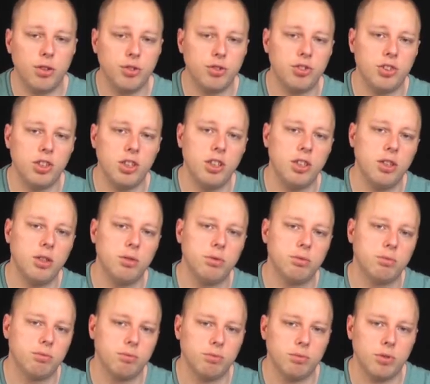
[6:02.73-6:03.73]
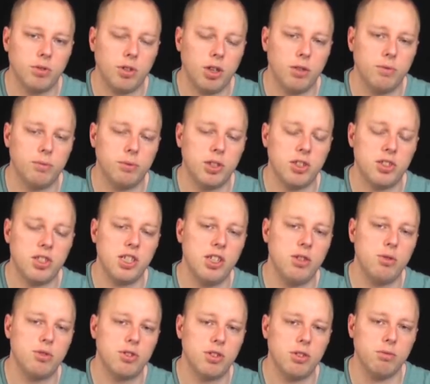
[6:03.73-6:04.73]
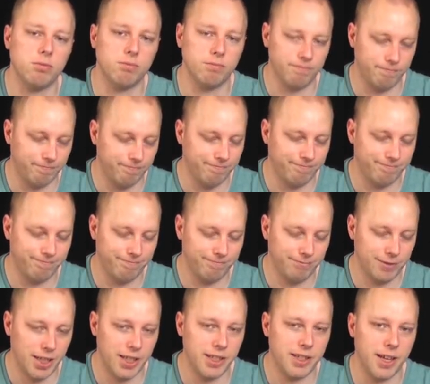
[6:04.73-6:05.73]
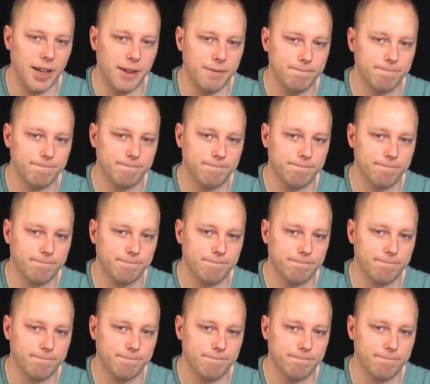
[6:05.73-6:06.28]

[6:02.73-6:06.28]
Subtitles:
hope to see you soon. Take care.